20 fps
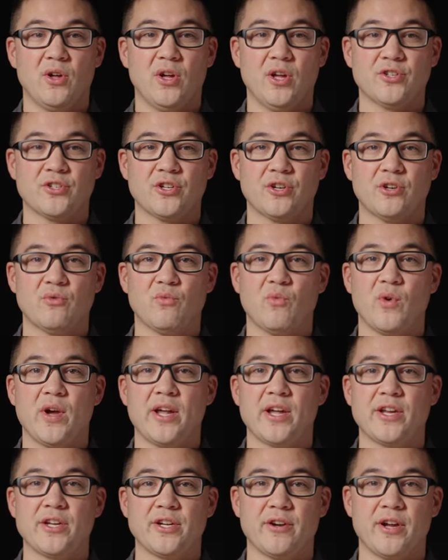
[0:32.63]
a certain
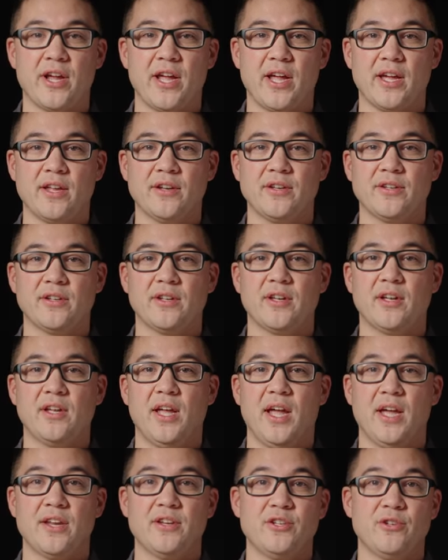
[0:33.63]
way in your hand?
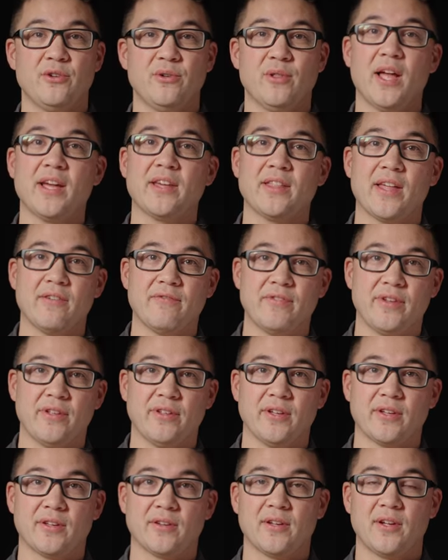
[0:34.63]
And do you like that
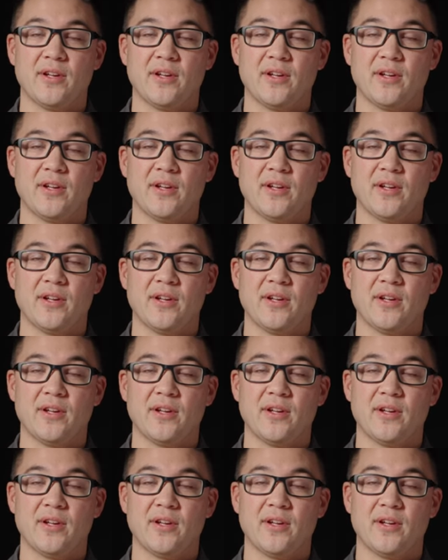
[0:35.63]
feeling?